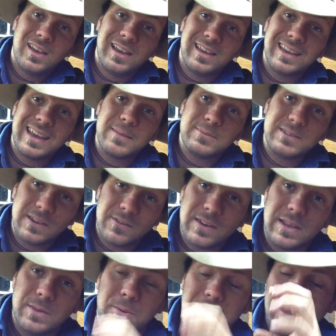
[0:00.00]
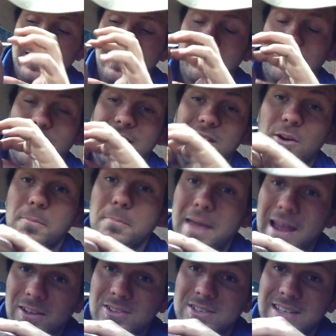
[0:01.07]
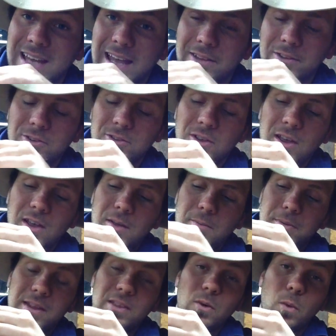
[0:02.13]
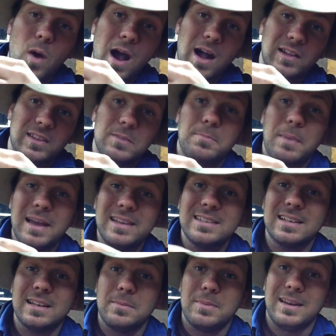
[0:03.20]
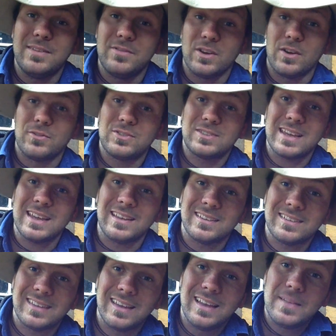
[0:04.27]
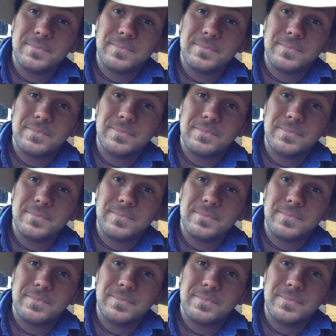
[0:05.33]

In captivity, we get them feeding on mouse tails, but in the wild, he'd basically be living off skinks.